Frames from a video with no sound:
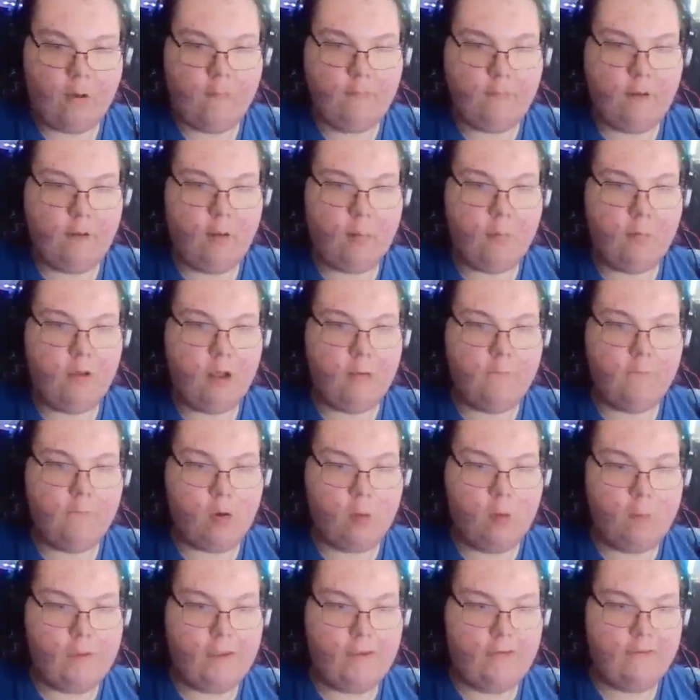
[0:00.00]
oh my god, I'm
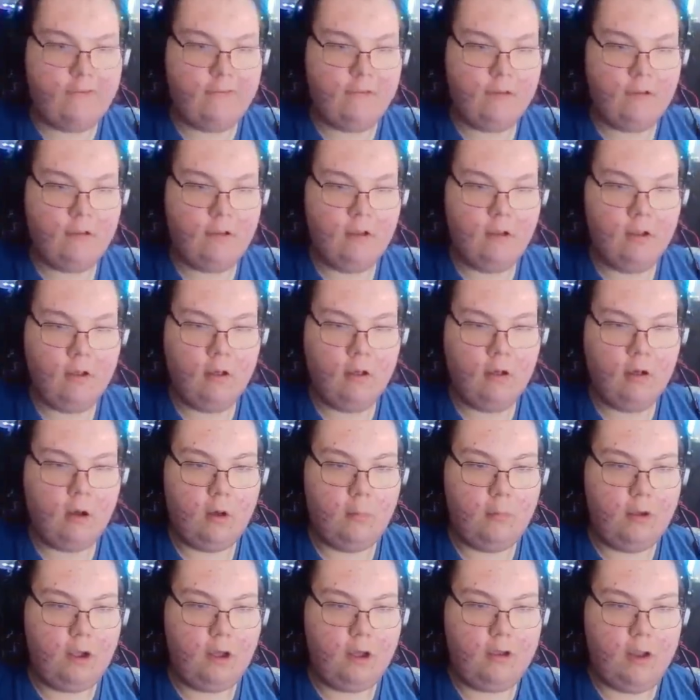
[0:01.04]
for peace.
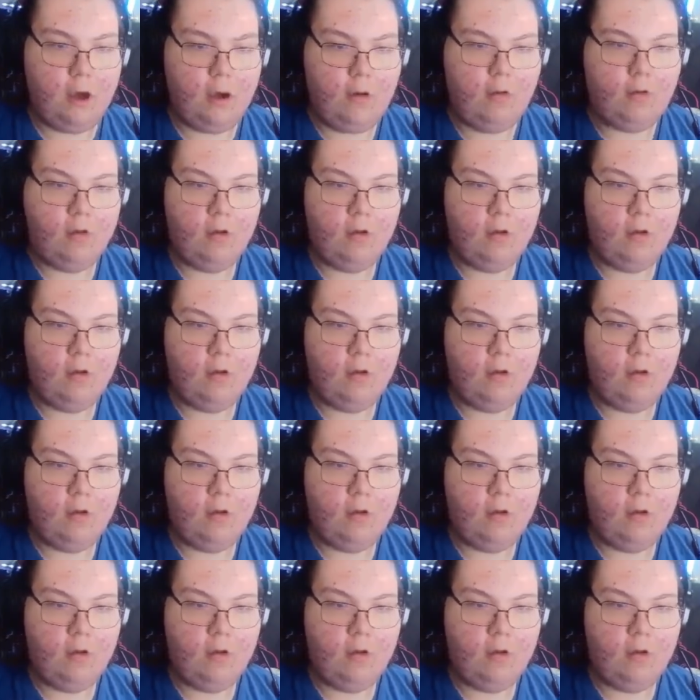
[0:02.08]
Oh my god, no.